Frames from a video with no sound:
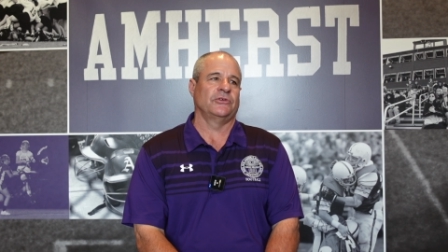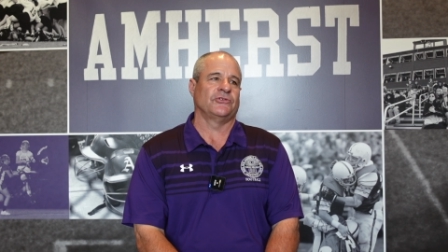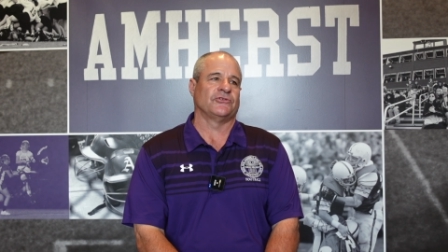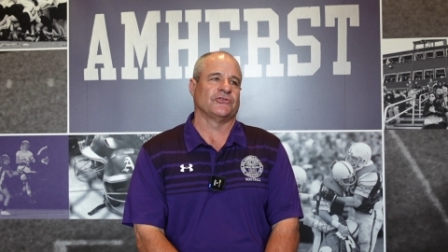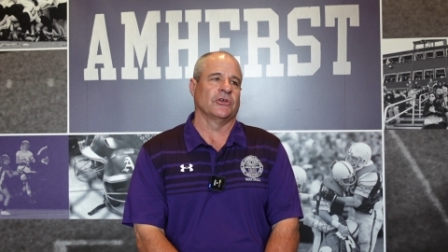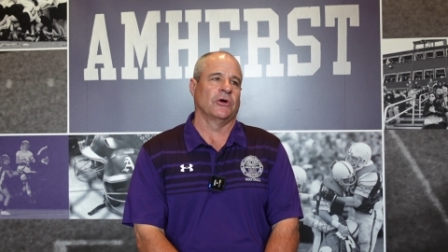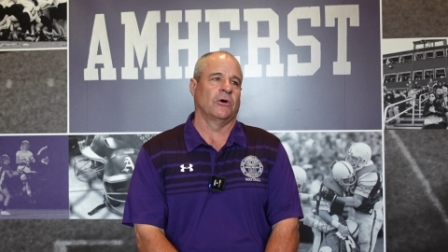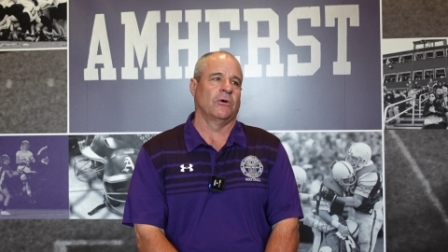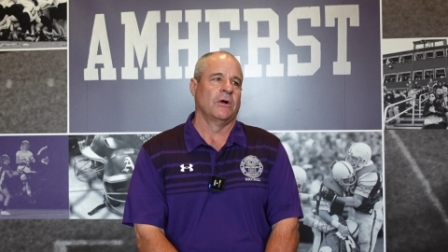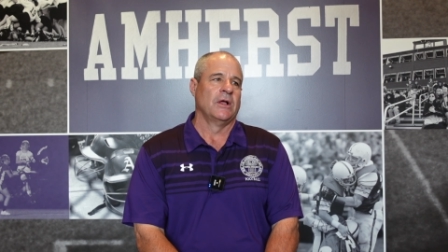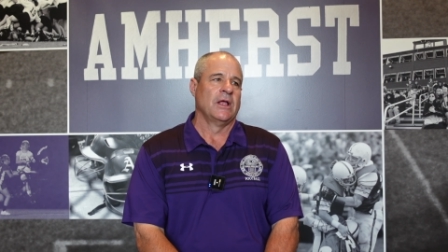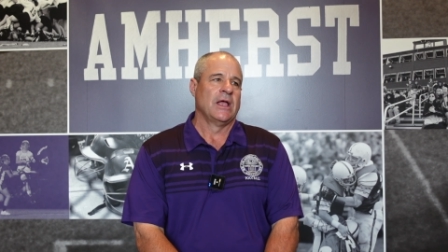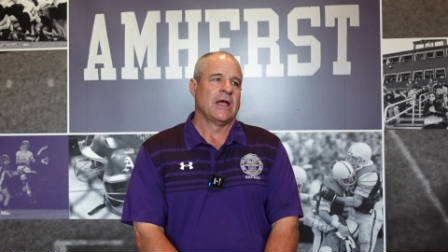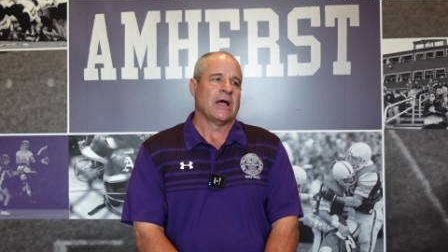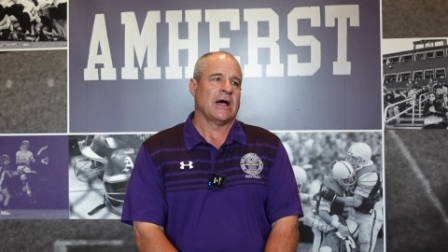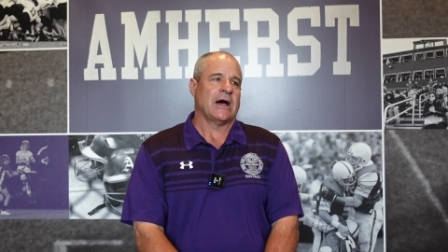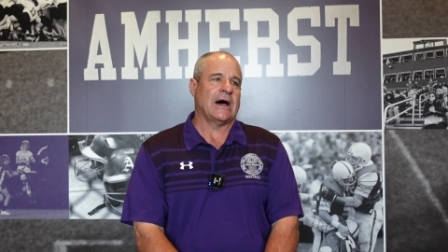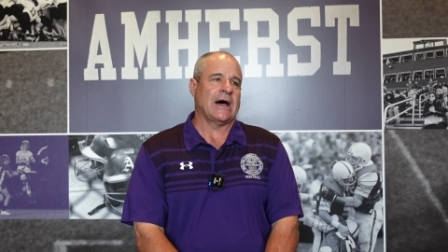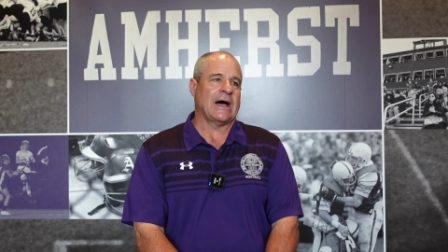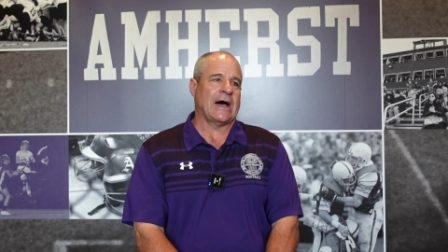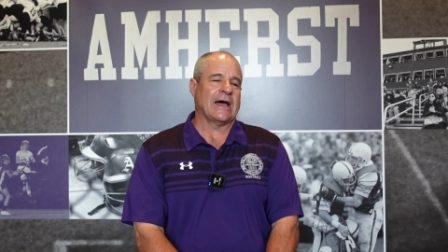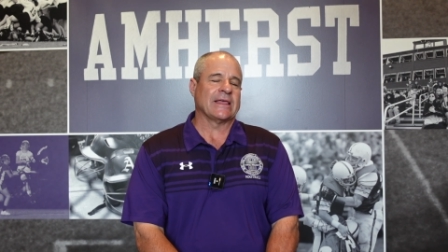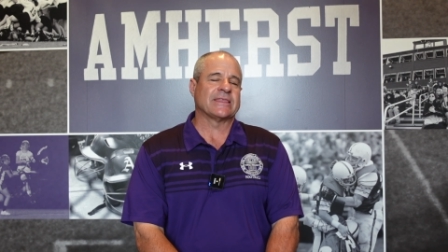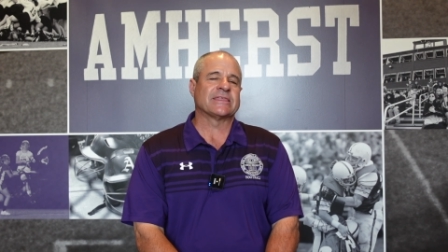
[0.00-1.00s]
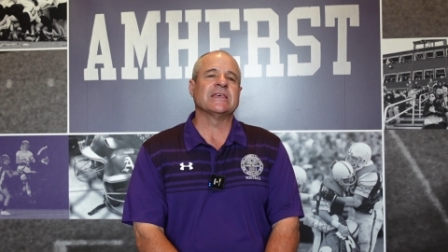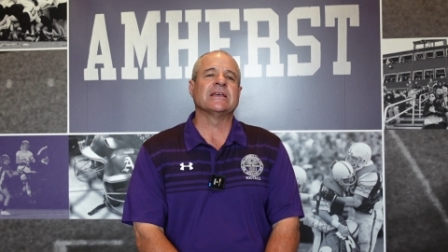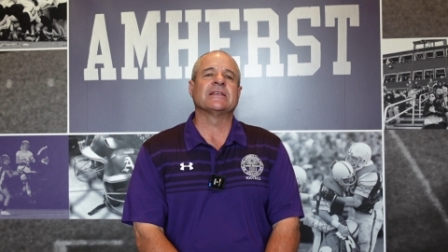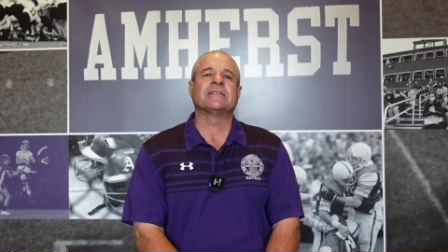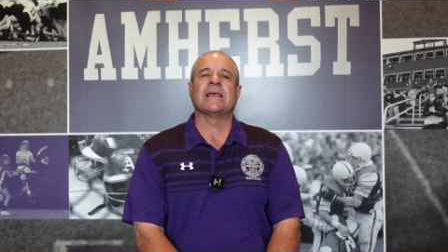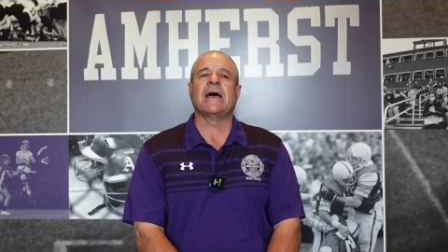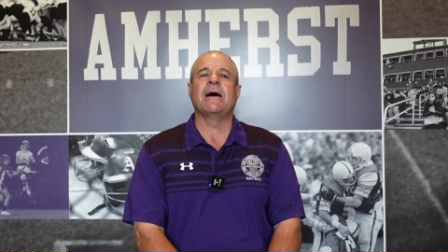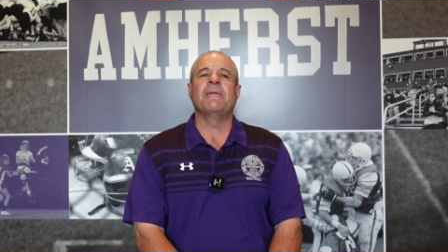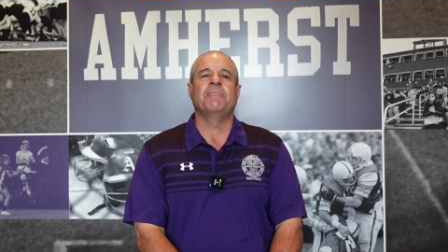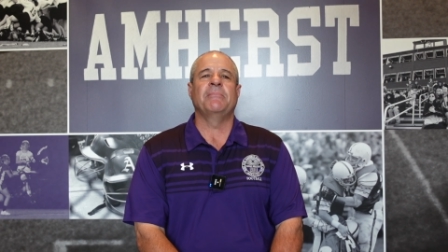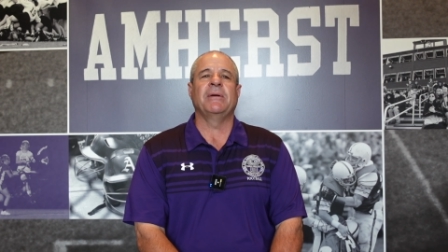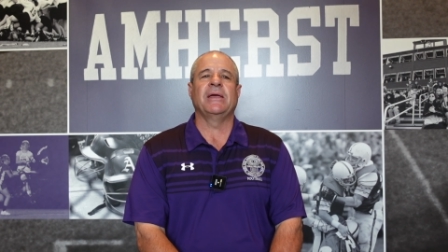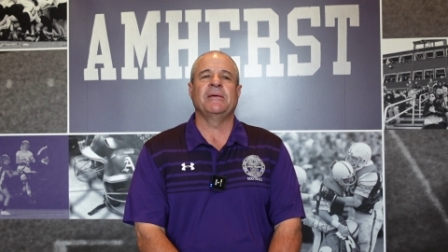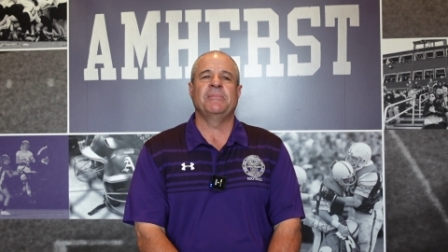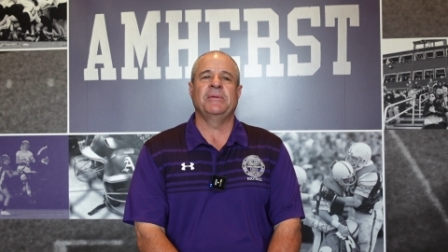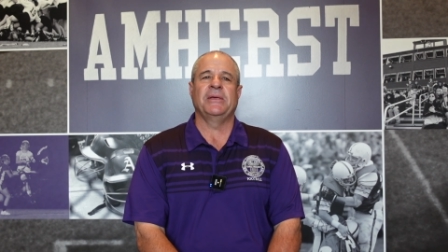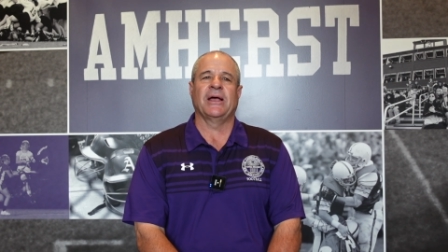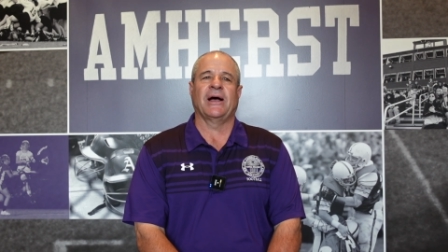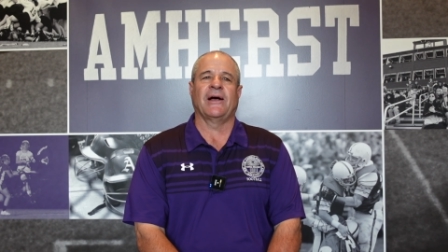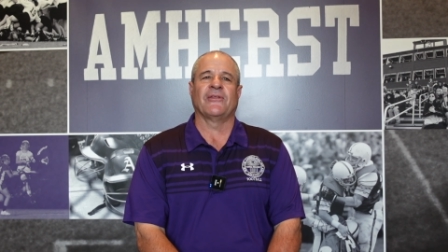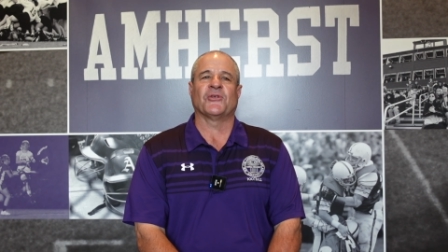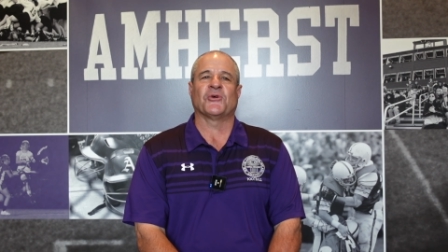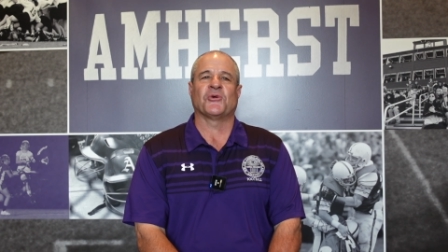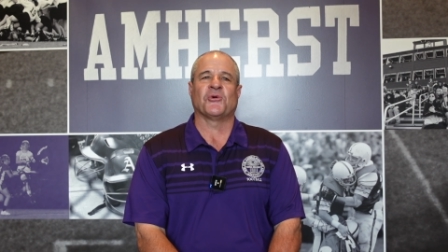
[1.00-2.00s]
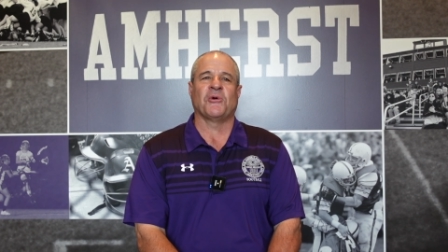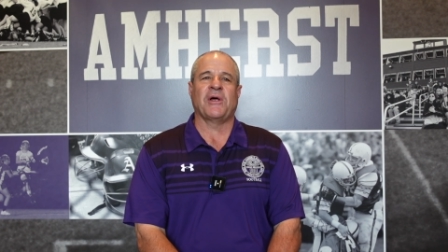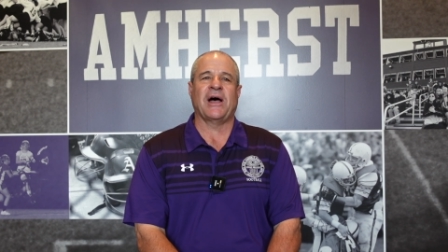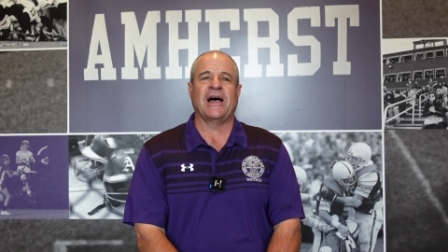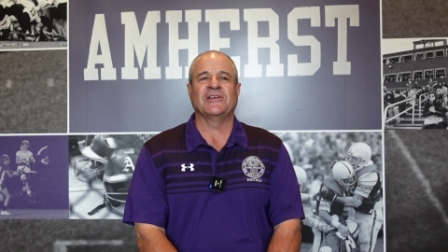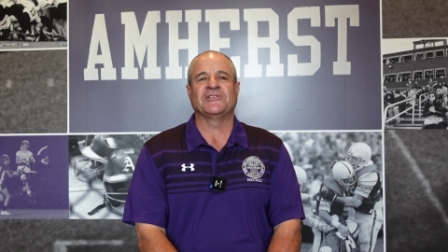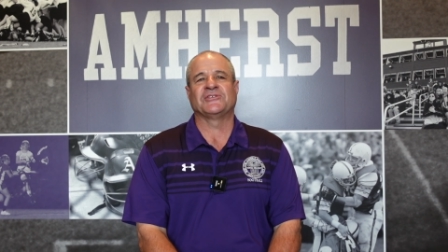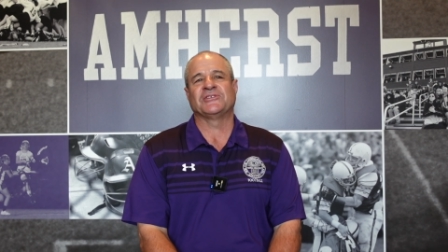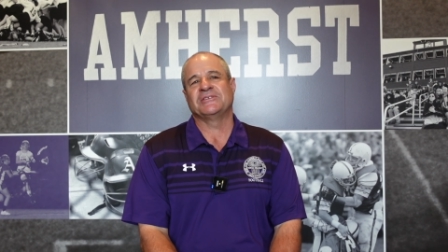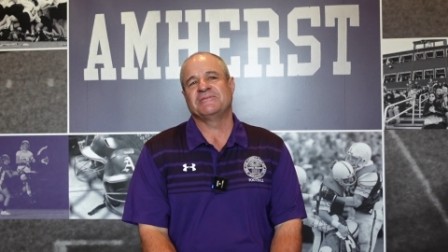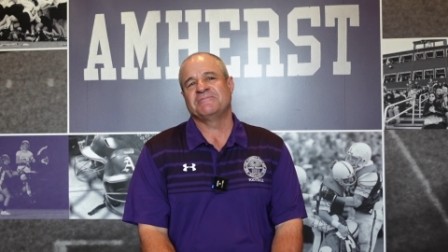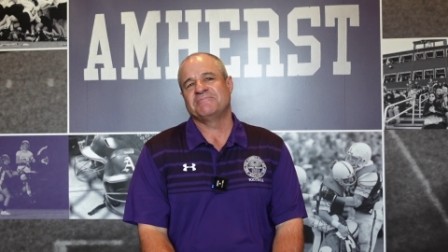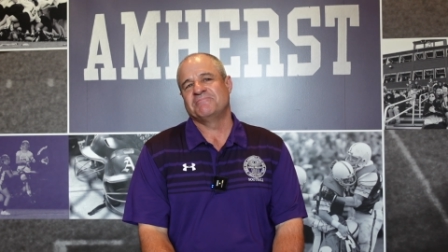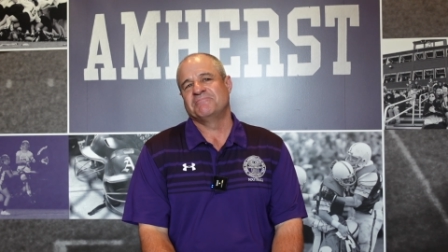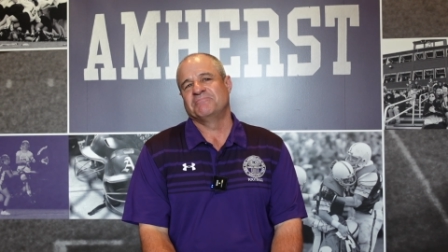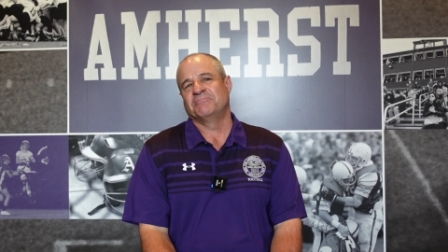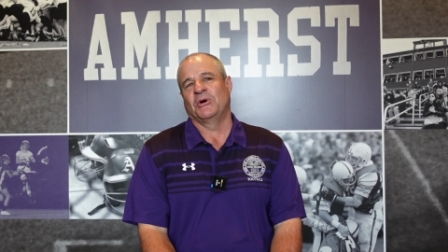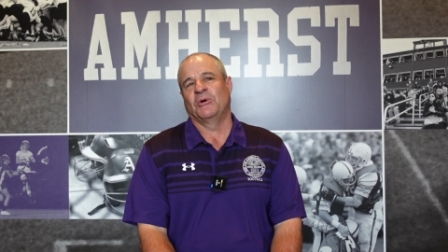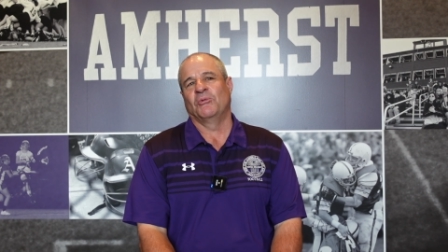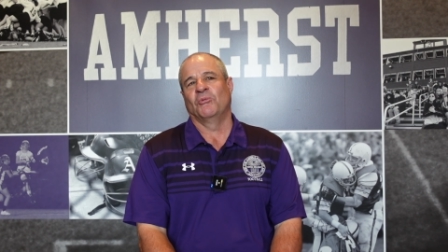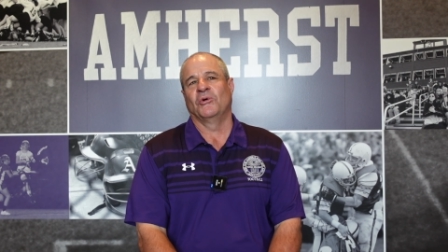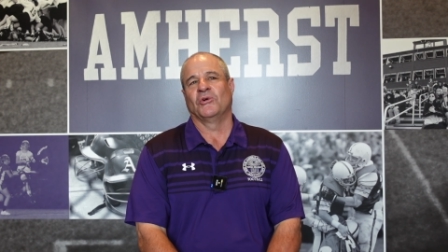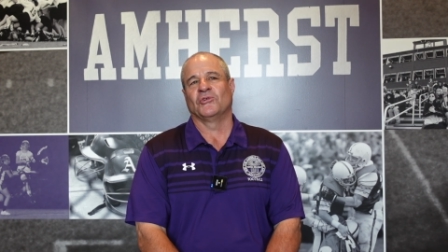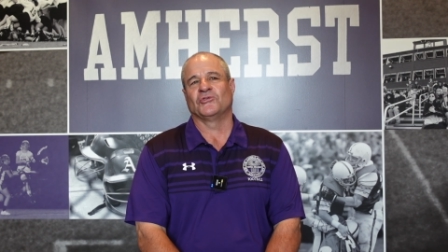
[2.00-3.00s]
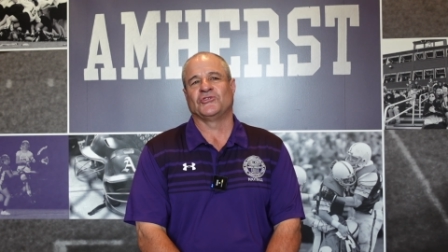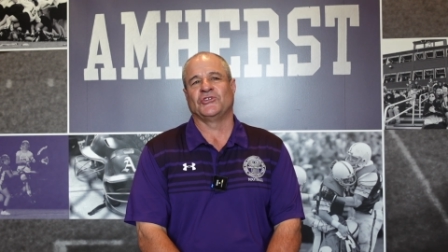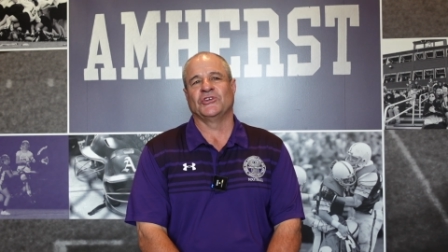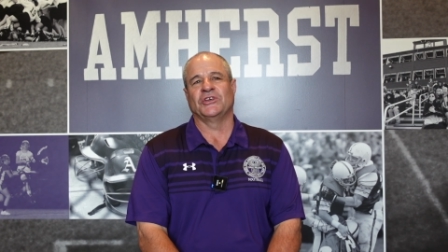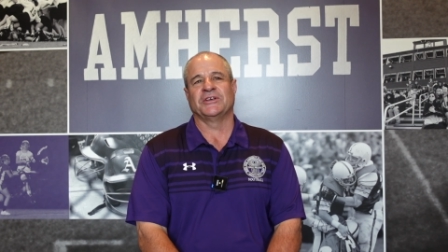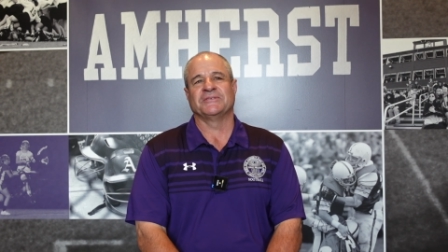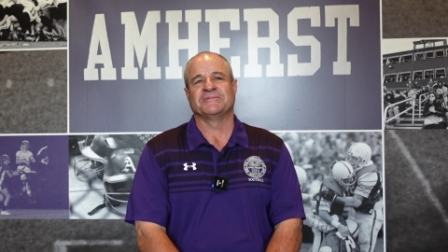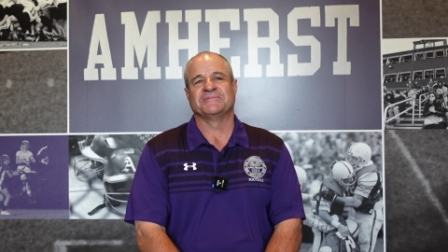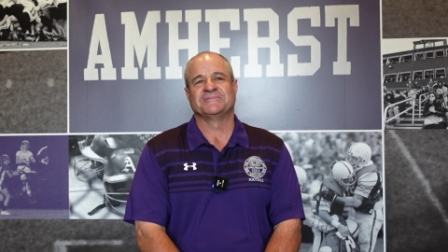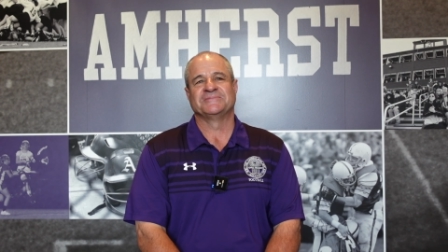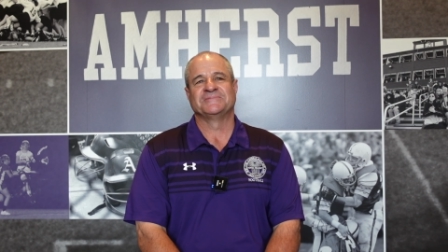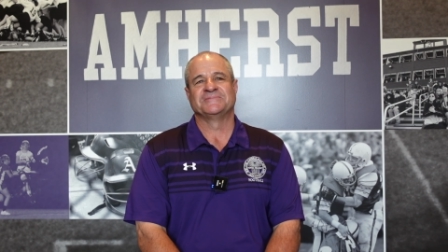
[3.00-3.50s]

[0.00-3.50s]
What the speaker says: So I think that may be on the horizon, but we'll see.